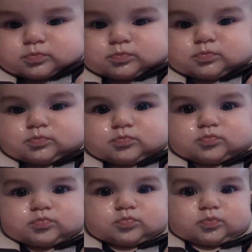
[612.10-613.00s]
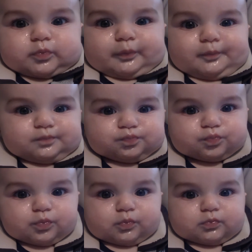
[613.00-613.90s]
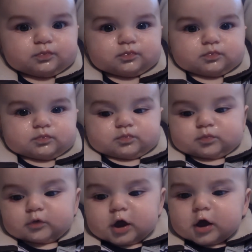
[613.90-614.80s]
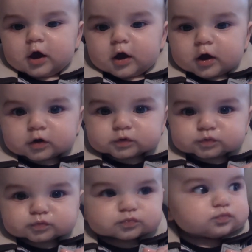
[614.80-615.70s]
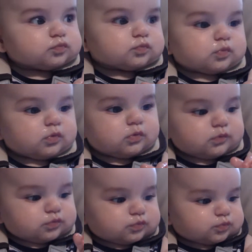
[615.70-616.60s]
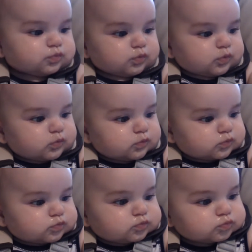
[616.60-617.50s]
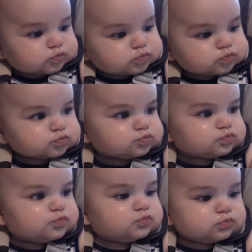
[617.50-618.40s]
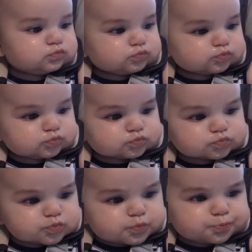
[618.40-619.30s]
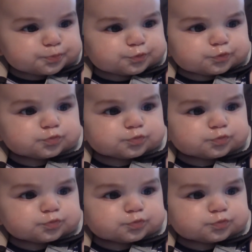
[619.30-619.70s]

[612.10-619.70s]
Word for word: I think he's done. You dirty? Are you a dirty baby? Are you a dirty baby?